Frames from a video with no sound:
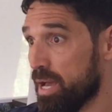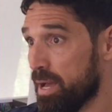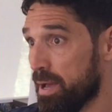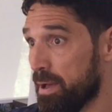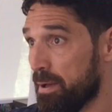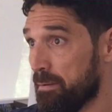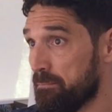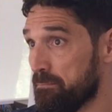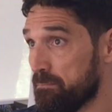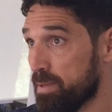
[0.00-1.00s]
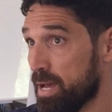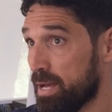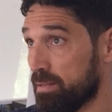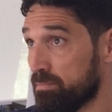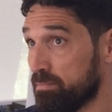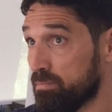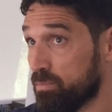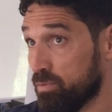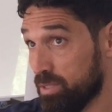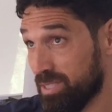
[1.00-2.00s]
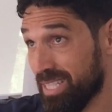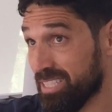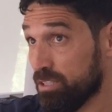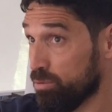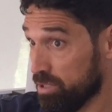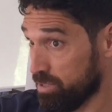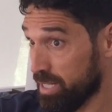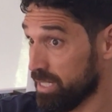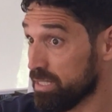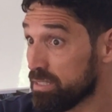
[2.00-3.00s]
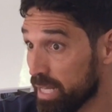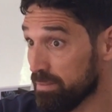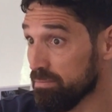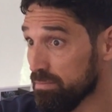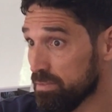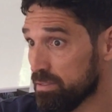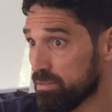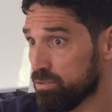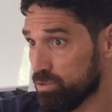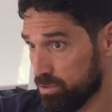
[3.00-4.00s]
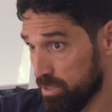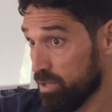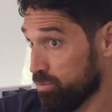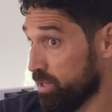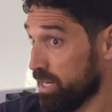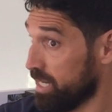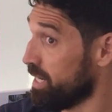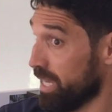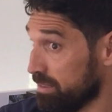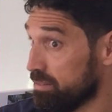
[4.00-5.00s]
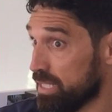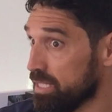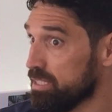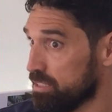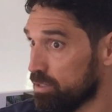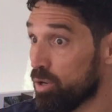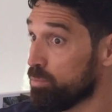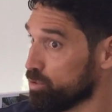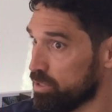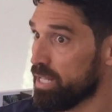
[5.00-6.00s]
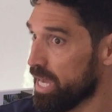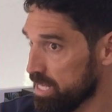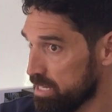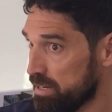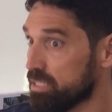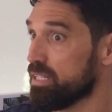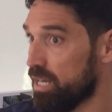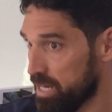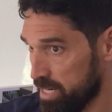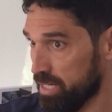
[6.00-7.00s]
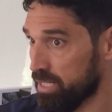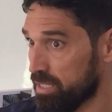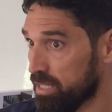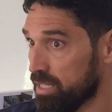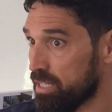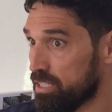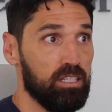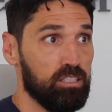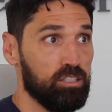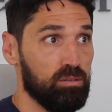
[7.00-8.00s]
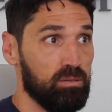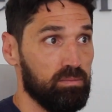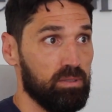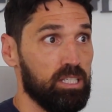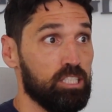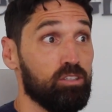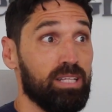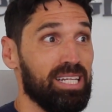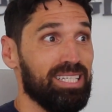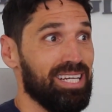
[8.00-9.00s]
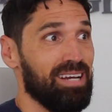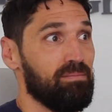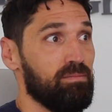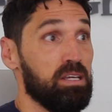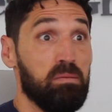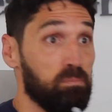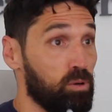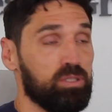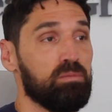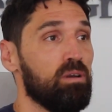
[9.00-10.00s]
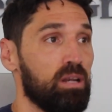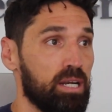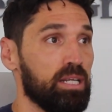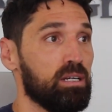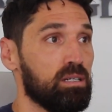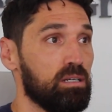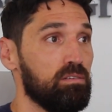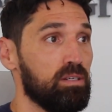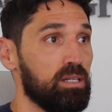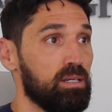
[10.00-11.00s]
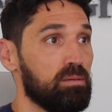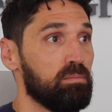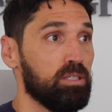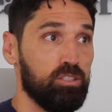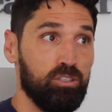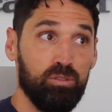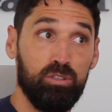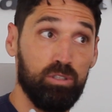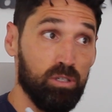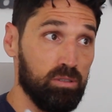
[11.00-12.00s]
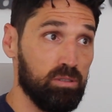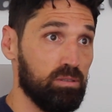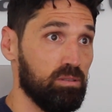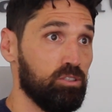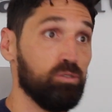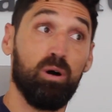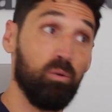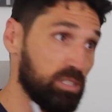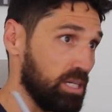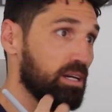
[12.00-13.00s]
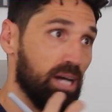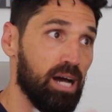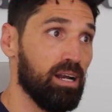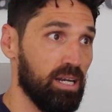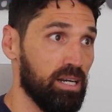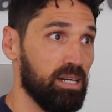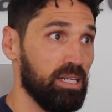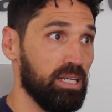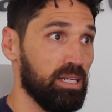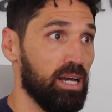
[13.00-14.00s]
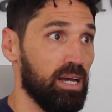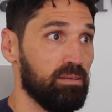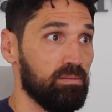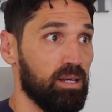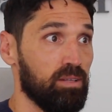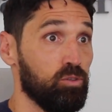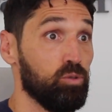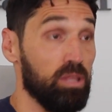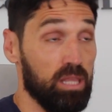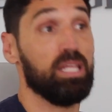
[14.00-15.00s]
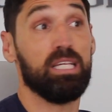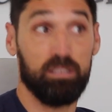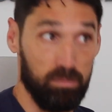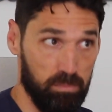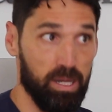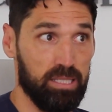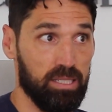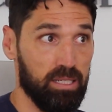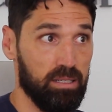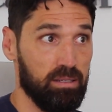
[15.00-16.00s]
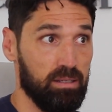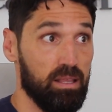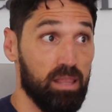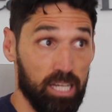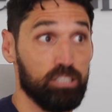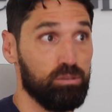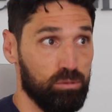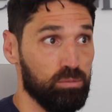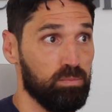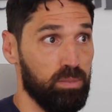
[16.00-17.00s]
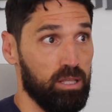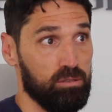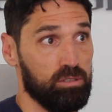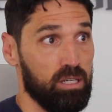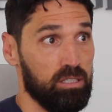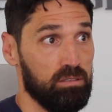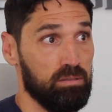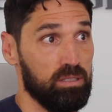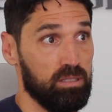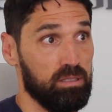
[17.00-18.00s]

and since 2010, now we are in 19, it's almost 9 years learning. So it's not that it's an impossible learning curve, but you always are learning and doing things better thanks to piezosurgery.